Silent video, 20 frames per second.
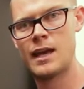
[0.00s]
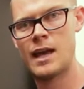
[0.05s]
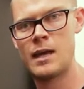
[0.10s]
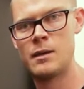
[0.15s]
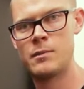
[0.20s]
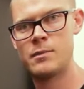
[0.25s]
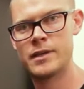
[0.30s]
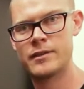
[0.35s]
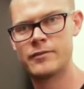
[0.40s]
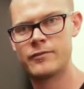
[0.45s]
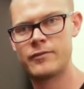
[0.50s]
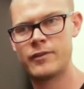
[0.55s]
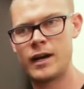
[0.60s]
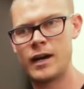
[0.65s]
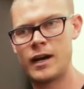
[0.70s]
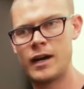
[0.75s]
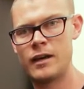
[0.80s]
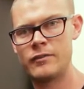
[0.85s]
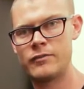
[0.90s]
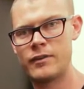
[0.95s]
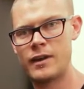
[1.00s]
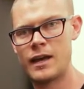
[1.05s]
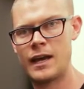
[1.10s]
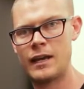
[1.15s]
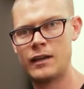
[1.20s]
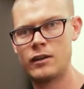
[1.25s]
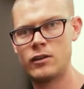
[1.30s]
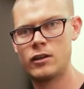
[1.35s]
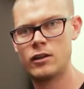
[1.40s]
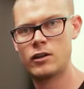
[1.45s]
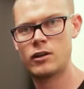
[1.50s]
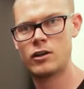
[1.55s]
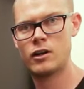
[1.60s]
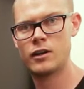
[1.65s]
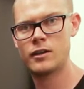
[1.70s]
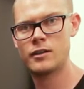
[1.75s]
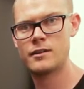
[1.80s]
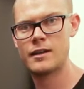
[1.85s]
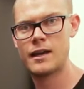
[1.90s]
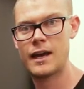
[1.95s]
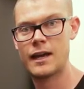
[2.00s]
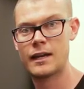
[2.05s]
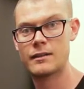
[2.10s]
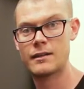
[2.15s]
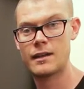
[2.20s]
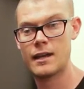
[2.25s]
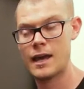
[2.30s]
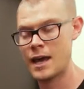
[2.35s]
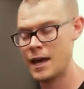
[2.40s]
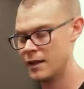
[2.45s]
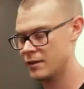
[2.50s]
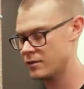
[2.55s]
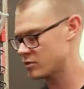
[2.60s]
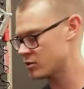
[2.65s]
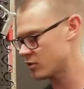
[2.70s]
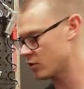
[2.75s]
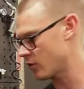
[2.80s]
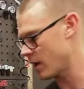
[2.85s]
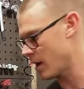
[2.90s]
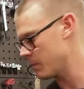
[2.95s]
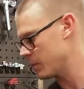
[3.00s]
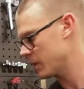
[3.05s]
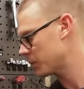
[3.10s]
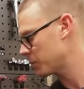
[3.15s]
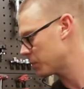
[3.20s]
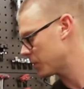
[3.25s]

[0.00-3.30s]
ABEC 5, angular contact, and ceramic